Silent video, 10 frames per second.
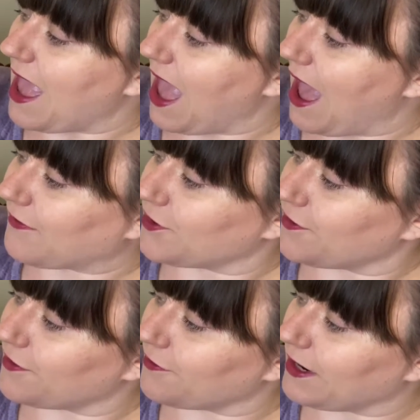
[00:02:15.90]
After
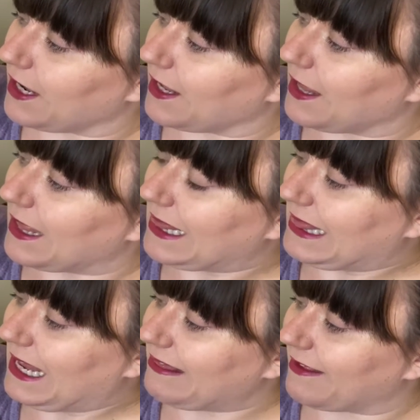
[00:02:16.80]
Sari,
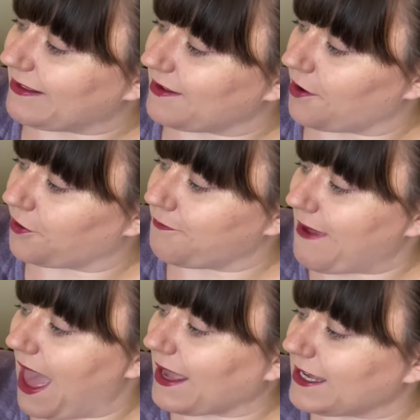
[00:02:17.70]
Lailah snuggled
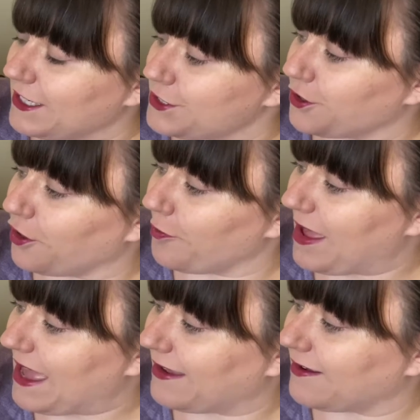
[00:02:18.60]
back into her
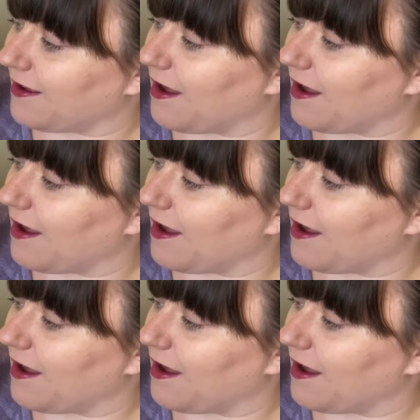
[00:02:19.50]
bed